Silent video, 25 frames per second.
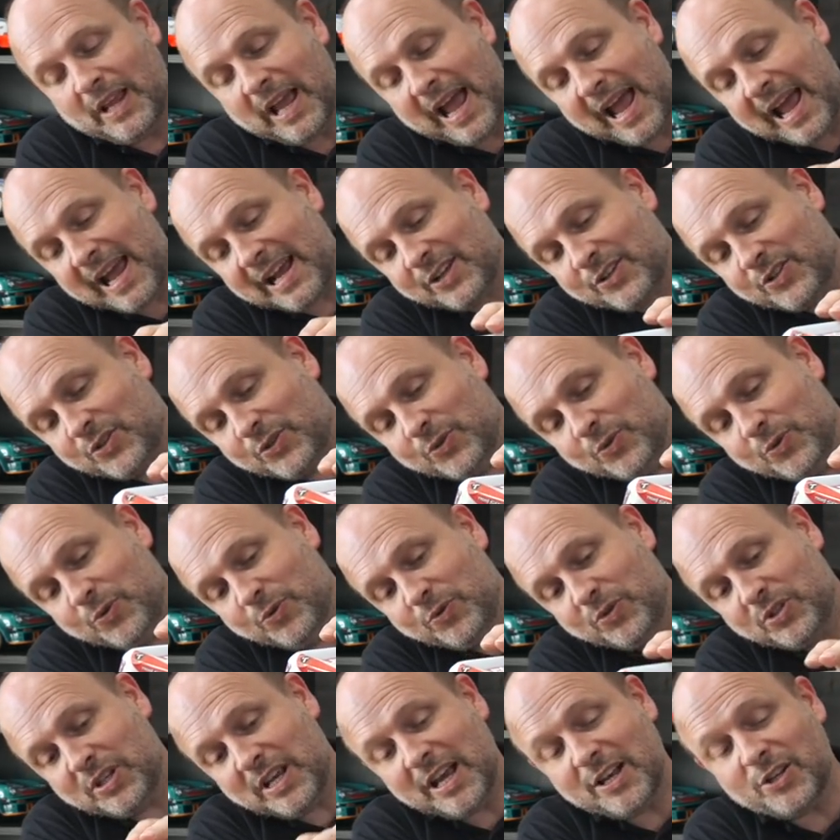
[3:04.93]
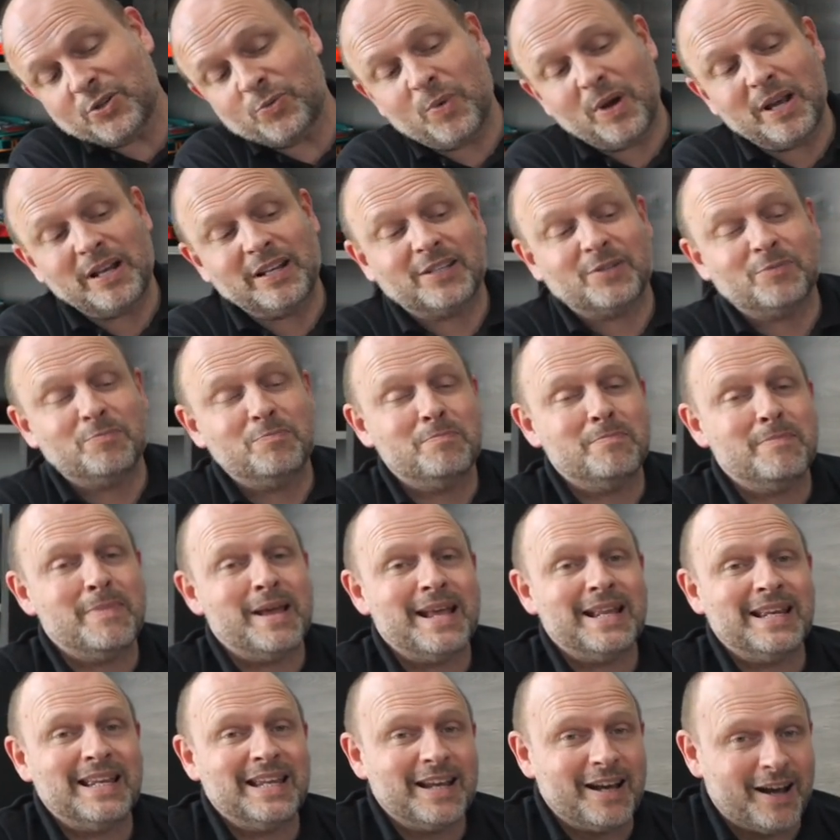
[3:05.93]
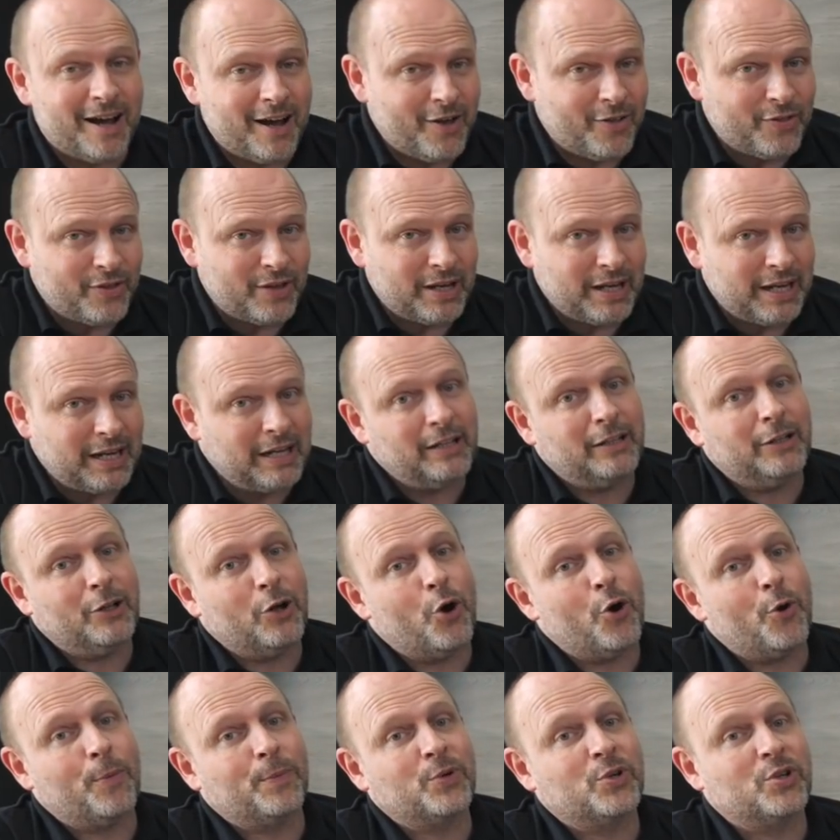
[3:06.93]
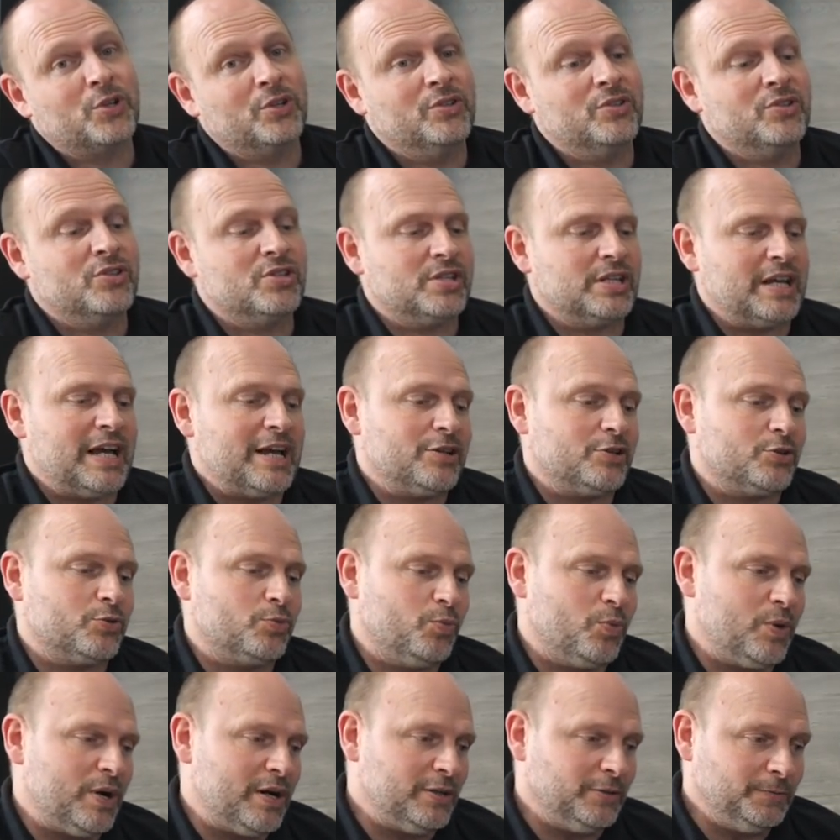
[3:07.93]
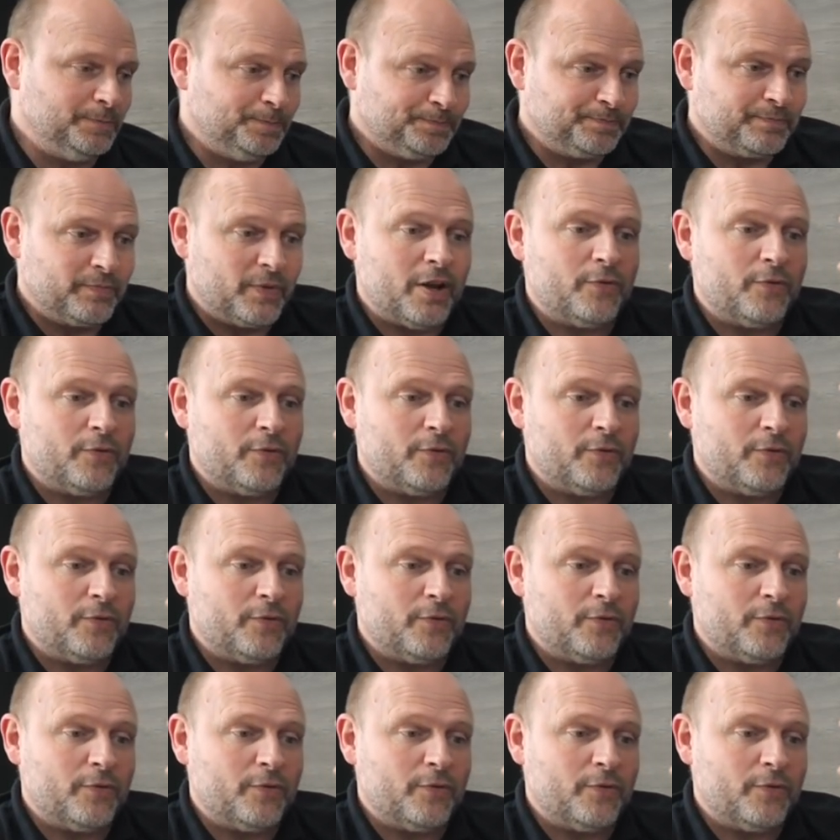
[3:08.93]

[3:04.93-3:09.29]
axles, as well as many other little options as well.